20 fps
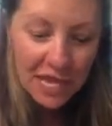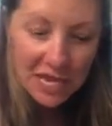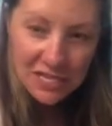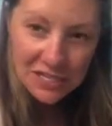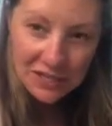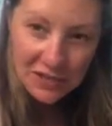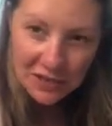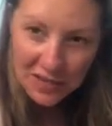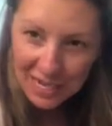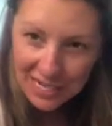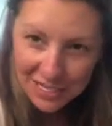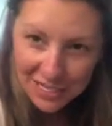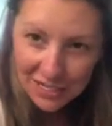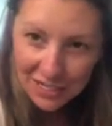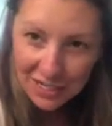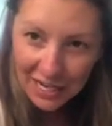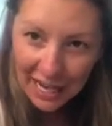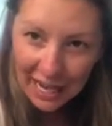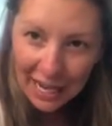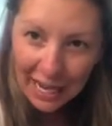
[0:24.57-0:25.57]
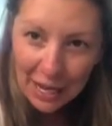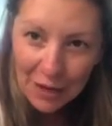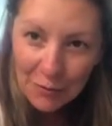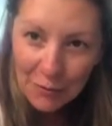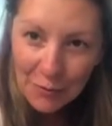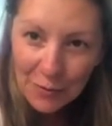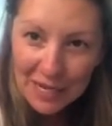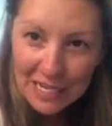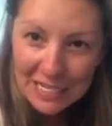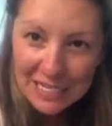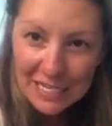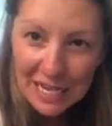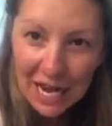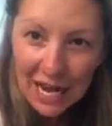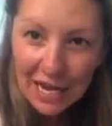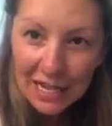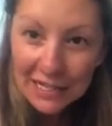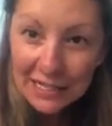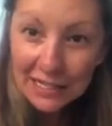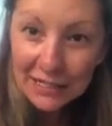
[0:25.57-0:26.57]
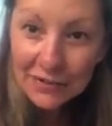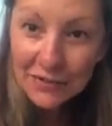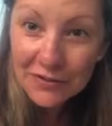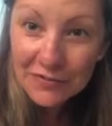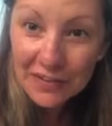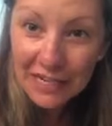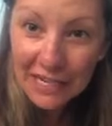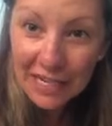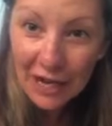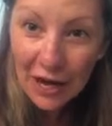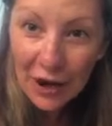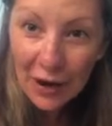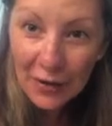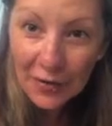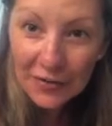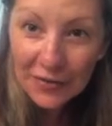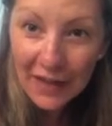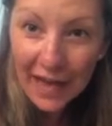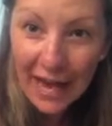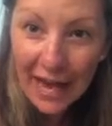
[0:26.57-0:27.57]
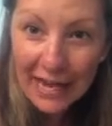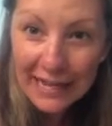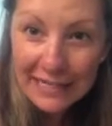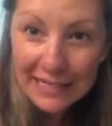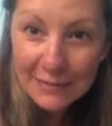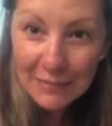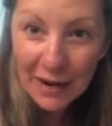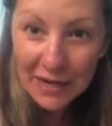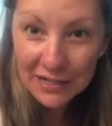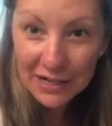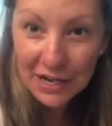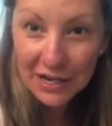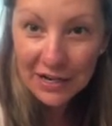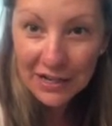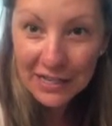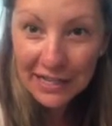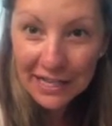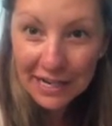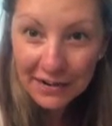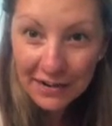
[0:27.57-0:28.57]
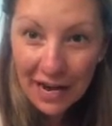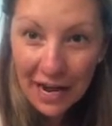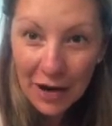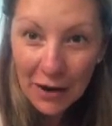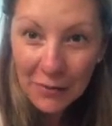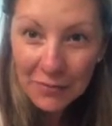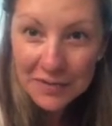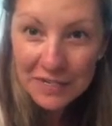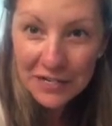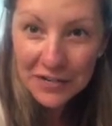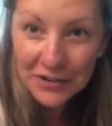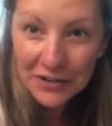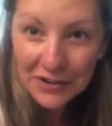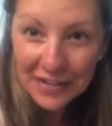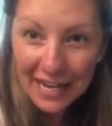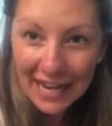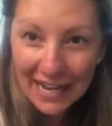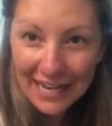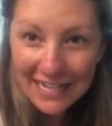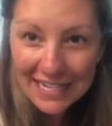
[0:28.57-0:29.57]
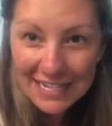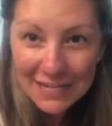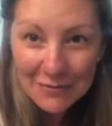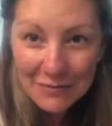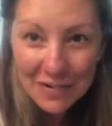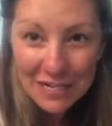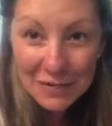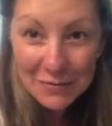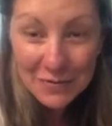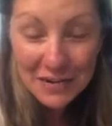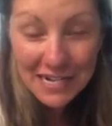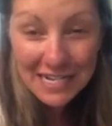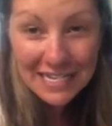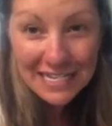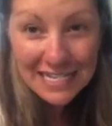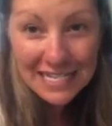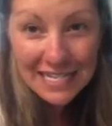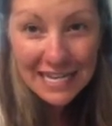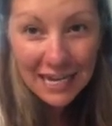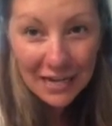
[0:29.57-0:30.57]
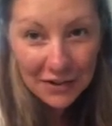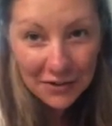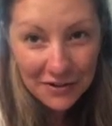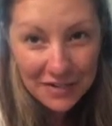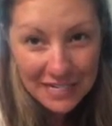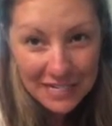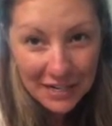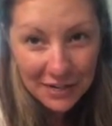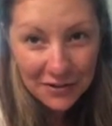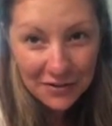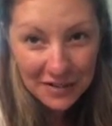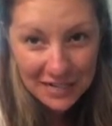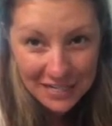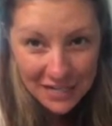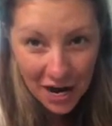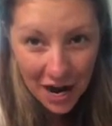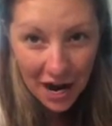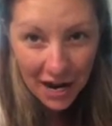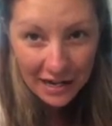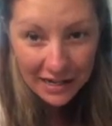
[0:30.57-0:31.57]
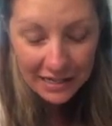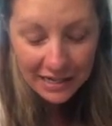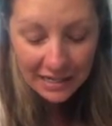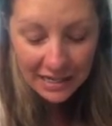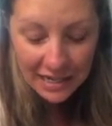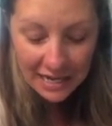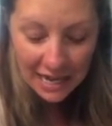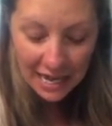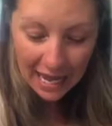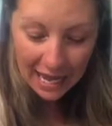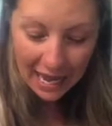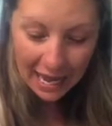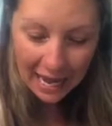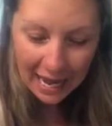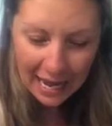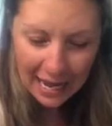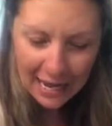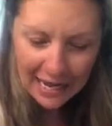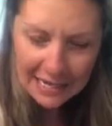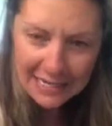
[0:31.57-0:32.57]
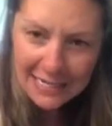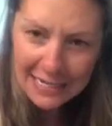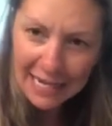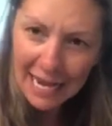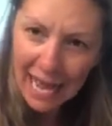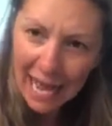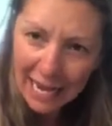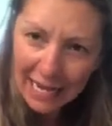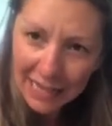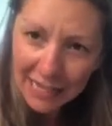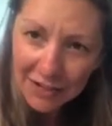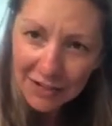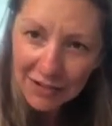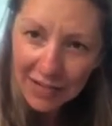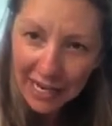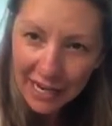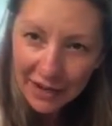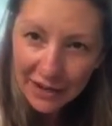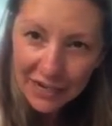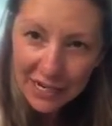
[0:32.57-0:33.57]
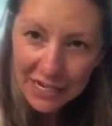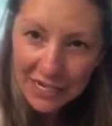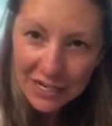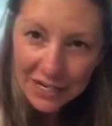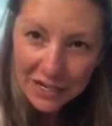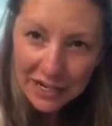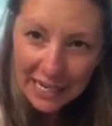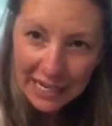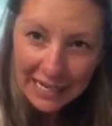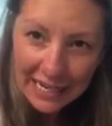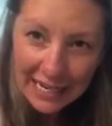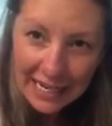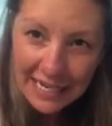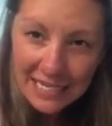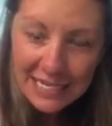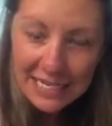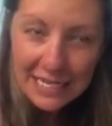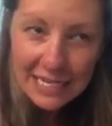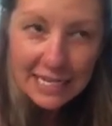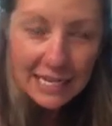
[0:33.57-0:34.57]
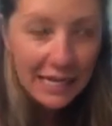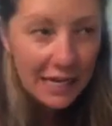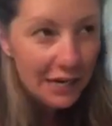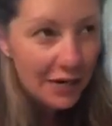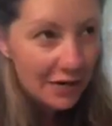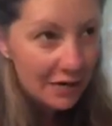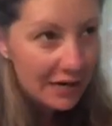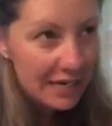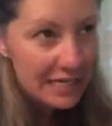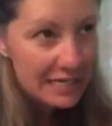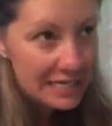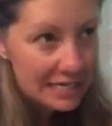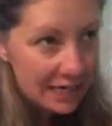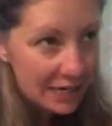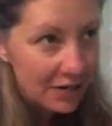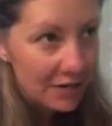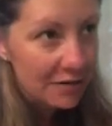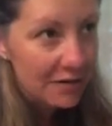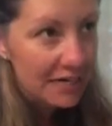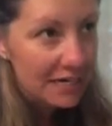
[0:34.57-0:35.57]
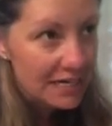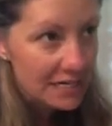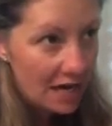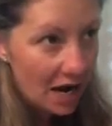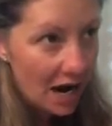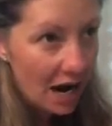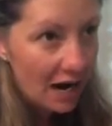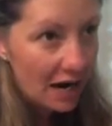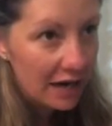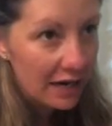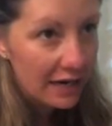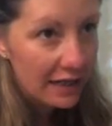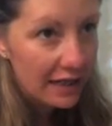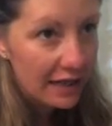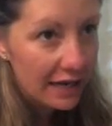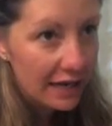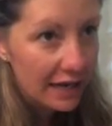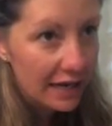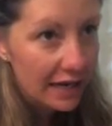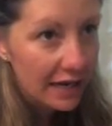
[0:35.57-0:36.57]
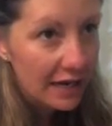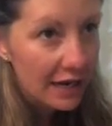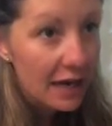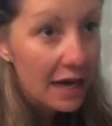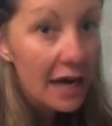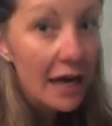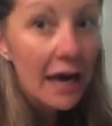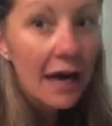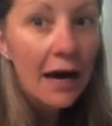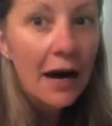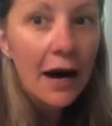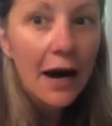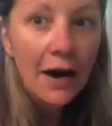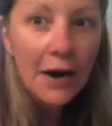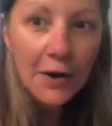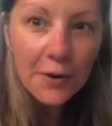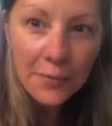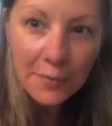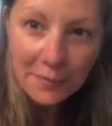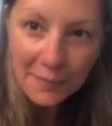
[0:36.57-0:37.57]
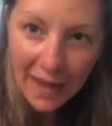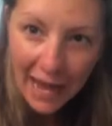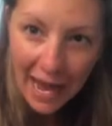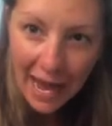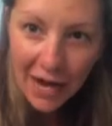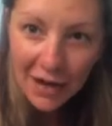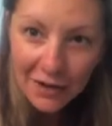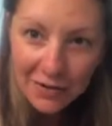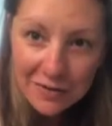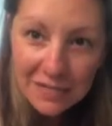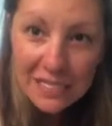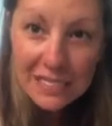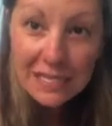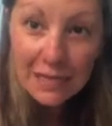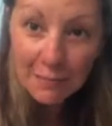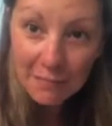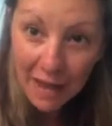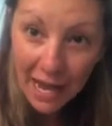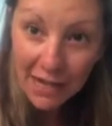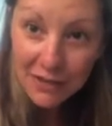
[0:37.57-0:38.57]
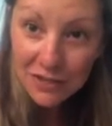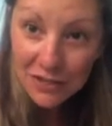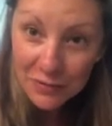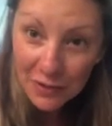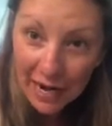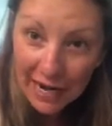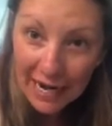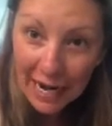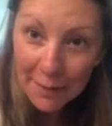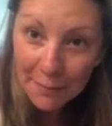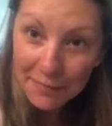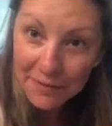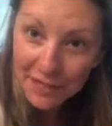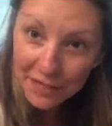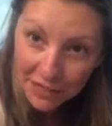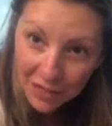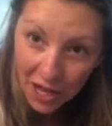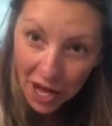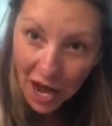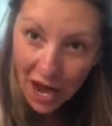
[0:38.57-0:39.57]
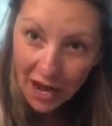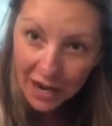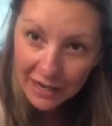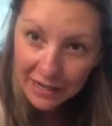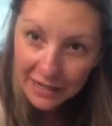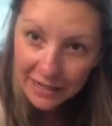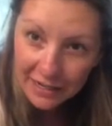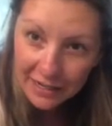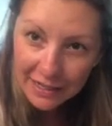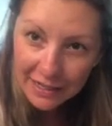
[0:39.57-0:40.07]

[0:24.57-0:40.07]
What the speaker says: So yesterday we saw a little video that my daughter Clara helped create, which was Hickory, Dickory, Dock. And it had a little character in it. Hickory, Dickory, Dock. The mouse. The mouse ran up the clock.